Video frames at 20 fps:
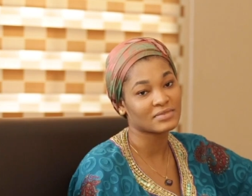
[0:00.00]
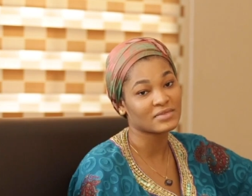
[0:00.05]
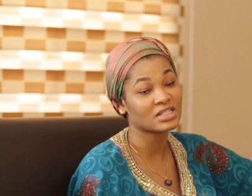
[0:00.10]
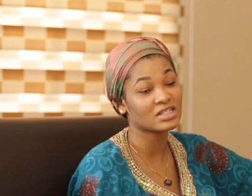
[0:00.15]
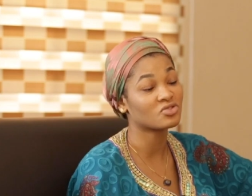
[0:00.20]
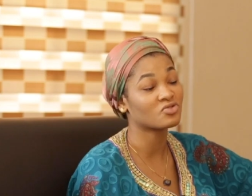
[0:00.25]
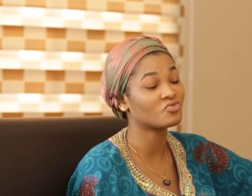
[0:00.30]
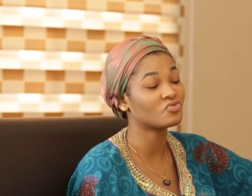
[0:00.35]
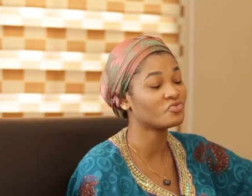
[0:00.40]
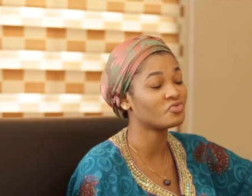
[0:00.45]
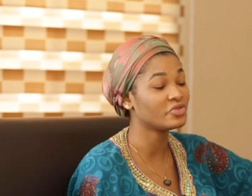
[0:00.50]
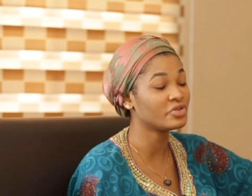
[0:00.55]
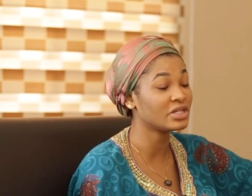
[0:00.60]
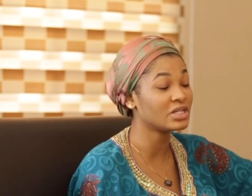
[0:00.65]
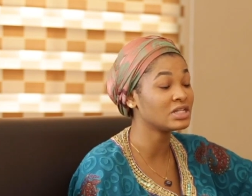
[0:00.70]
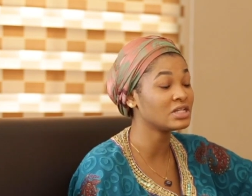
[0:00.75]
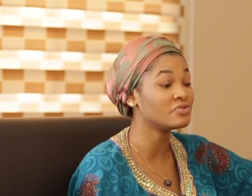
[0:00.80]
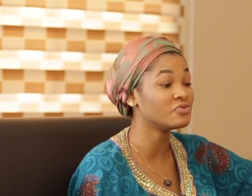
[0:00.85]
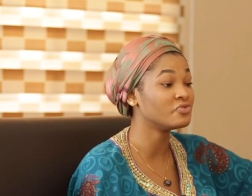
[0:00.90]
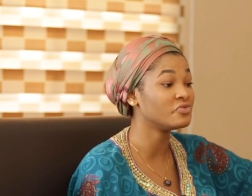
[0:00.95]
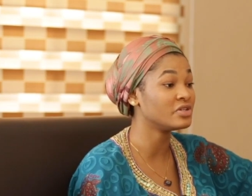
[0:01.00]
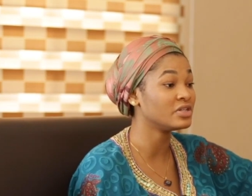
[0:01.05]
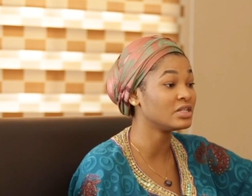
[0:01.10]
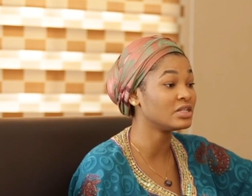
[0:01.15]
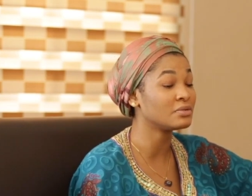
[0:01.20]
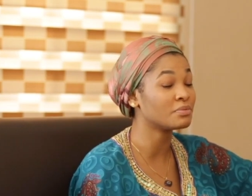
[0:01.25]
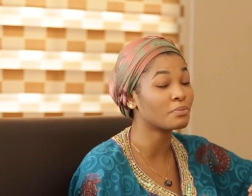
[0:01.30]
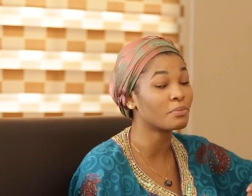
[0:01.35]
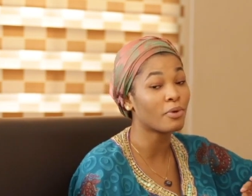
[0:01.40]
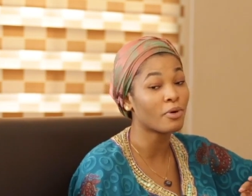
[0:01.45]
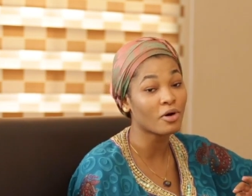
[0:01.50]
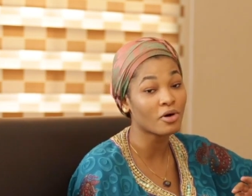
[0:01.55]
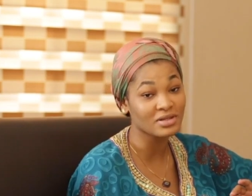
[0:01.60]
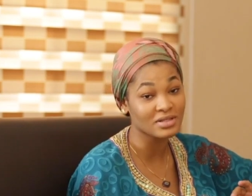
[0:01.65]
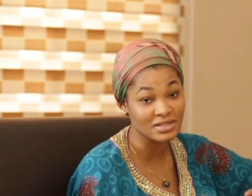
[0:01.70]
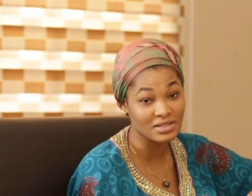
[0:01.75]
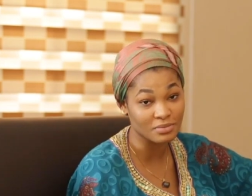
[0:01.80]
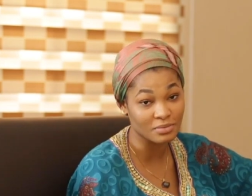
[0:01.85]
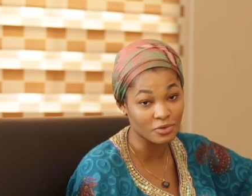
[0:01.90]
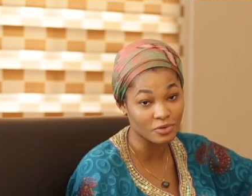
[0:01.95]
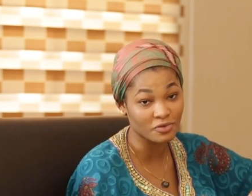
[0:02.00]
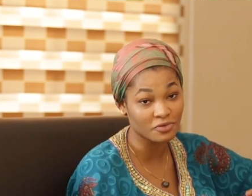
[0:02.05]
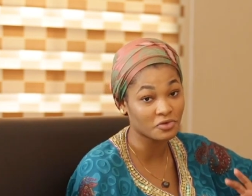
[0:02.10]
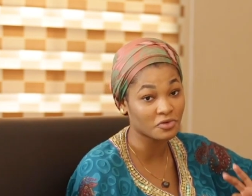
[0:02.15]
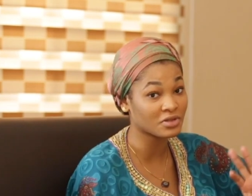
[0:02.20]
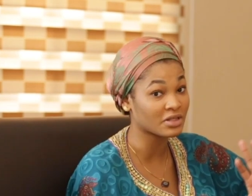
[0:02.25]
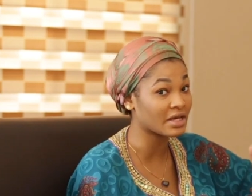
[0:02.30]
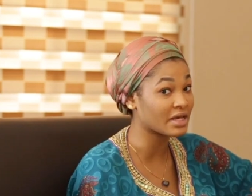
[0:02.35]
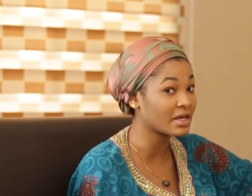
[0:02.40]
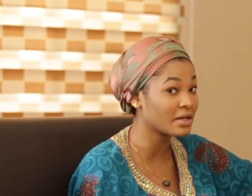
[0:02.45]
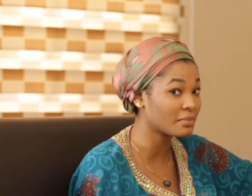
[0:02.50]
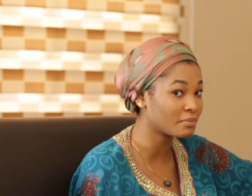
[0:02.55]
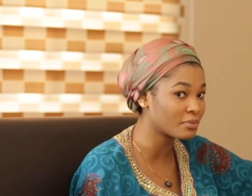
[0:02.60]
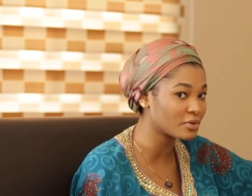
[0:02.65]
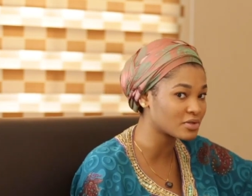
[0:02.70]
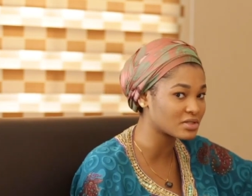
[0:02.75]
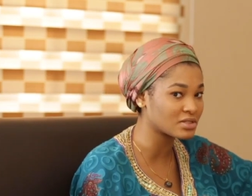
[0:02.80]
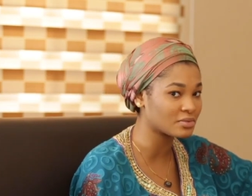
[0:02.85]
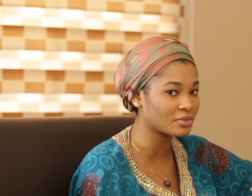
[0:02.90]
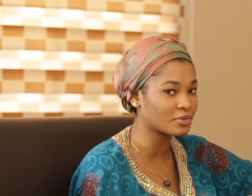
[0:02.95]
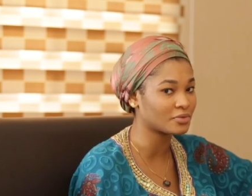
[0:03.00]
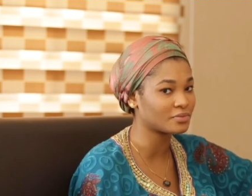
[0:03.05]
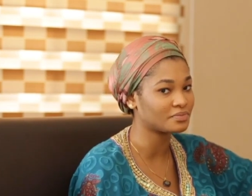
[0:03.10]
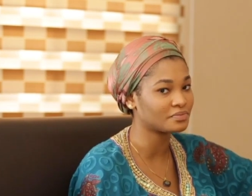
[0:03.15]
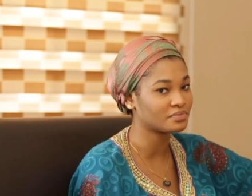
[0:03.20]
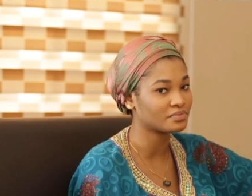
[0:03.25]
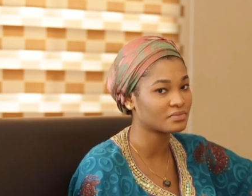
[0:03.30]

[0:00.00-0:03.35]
it's really possible for the impossible.